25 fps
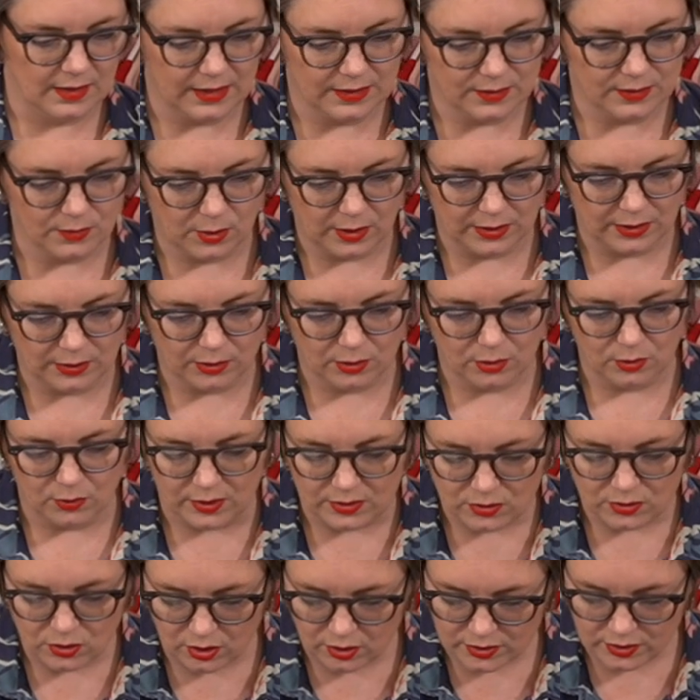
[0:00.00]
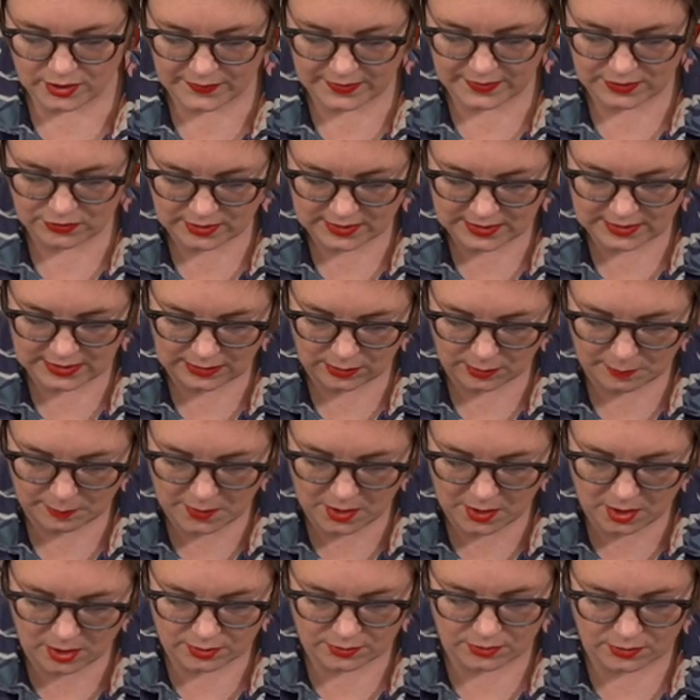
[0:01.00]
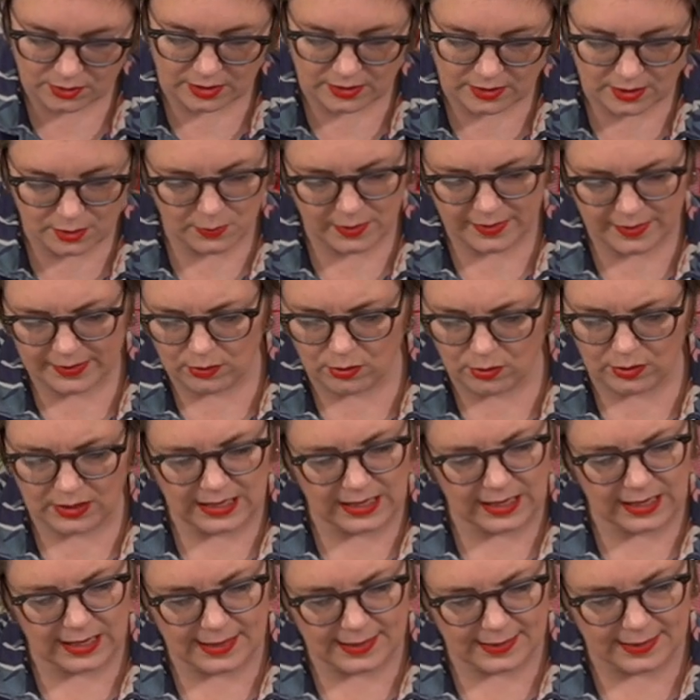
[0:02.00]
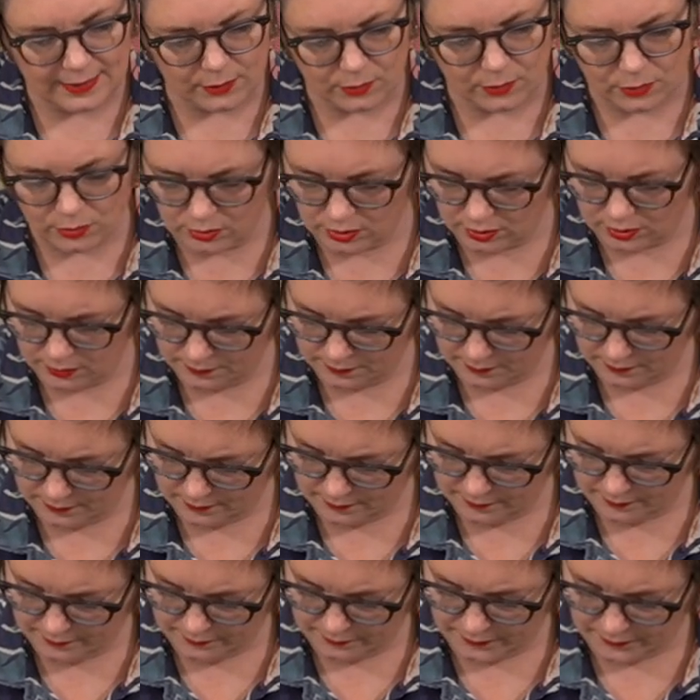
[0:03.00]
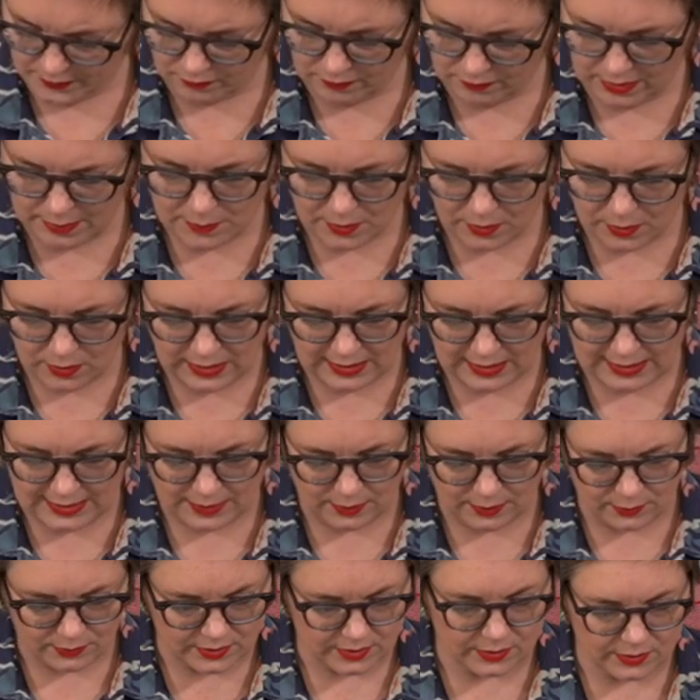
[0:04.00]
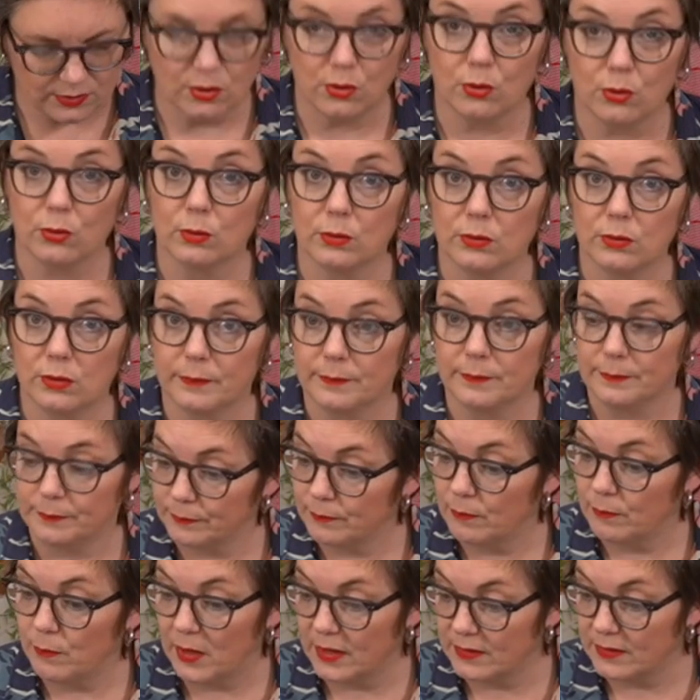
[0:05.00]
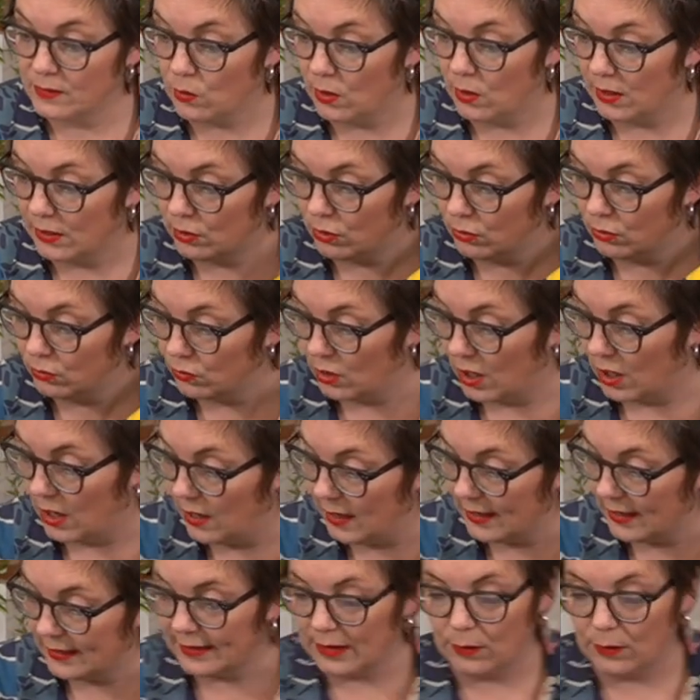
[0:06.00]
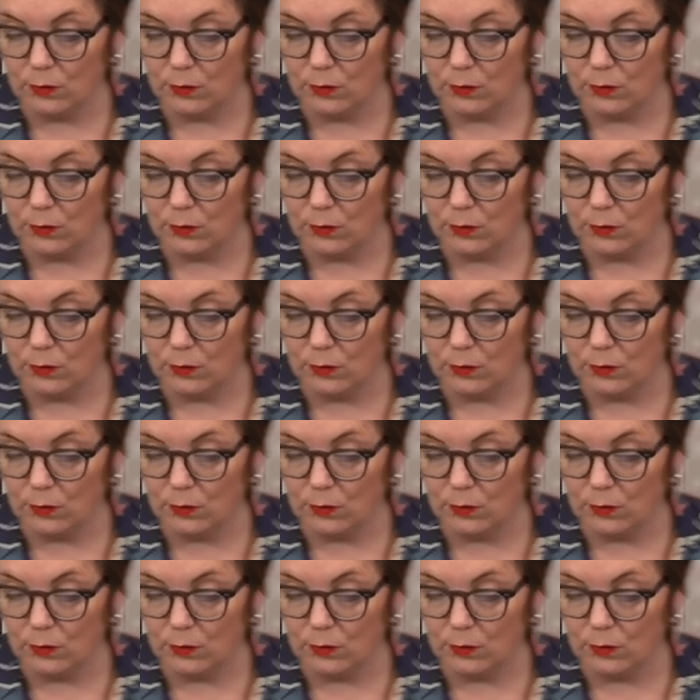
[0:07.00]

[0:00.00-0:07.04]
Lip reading: It's quite cool. It's got lots of interesting little marks on it. I don't know why they call it cloud. Rainbow Clouds, it's called. But it's quite cool. I like